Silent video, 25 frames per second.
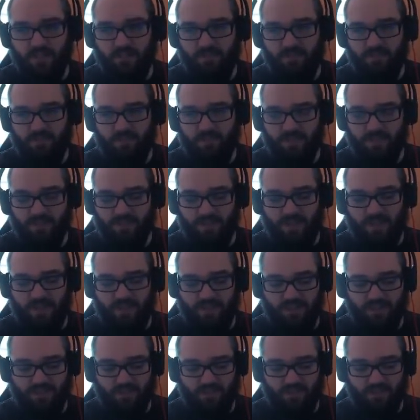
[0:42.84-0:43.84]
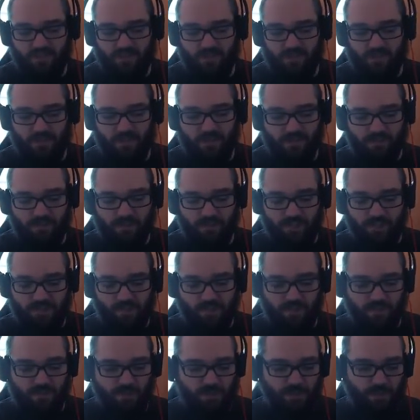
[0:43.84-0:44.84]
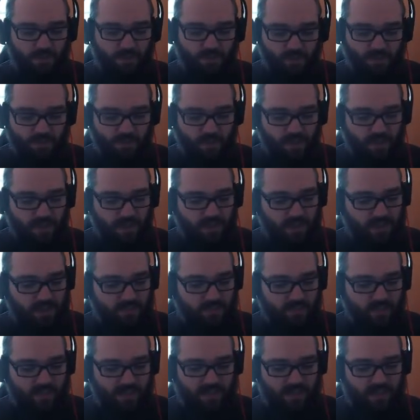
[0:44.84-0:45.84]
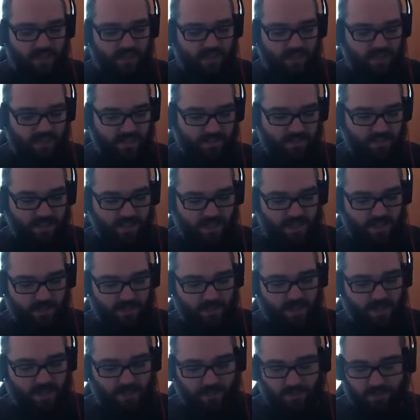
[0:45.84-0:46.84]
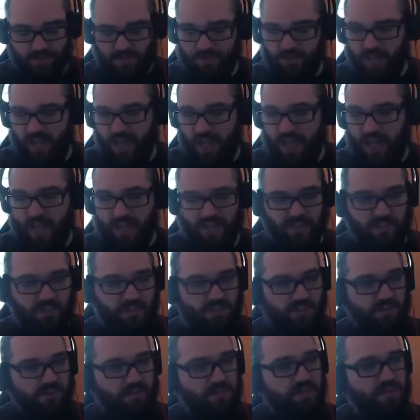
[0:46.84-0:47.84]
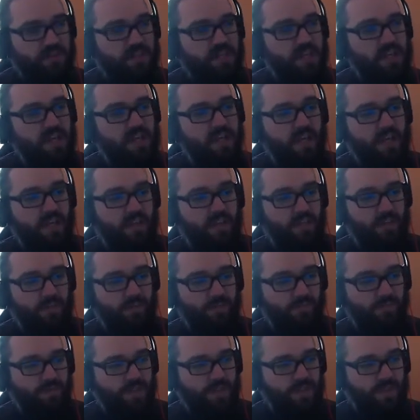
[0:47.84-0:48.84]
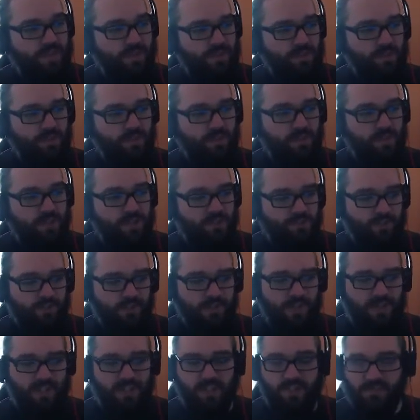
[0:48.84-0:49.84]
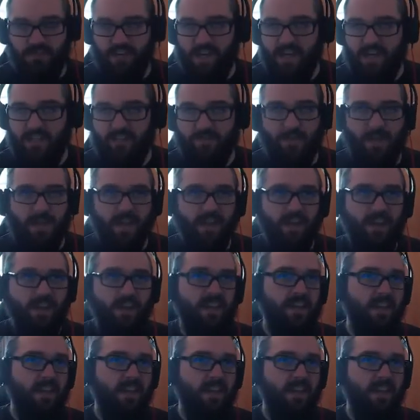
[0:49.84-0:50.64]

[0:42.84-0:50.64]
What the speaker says: for a start, just his work rate off the ball, it's fantastic. I think he plays with the right attitude. He's always trying. He tracks back.